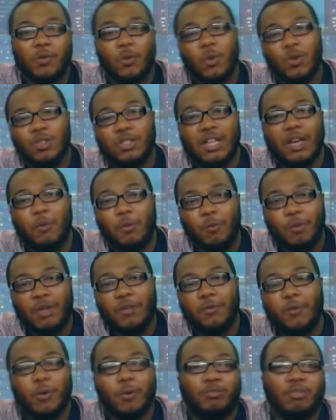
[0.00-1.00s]
Of course, that would be
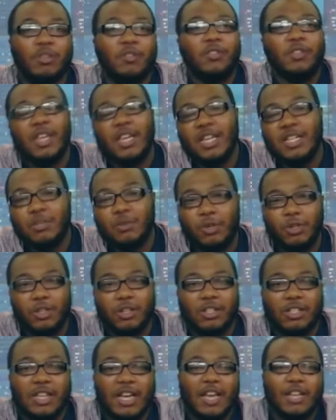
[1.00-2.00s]
for the briefcase where
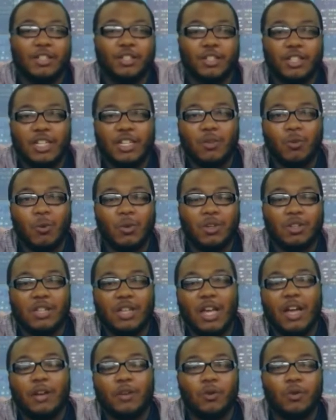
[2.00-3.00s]
you can cash it in and win the
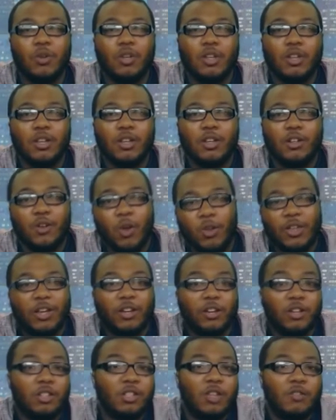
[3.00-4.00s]
title and all
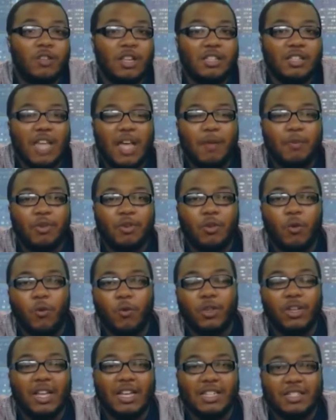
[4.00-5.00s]
that good stuff that's happened
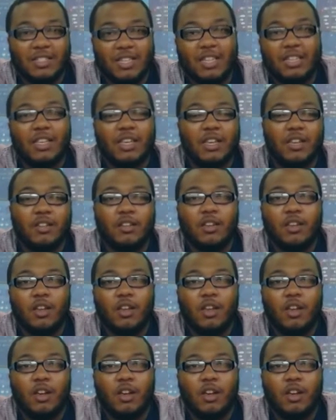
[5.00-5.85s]
over the last decade.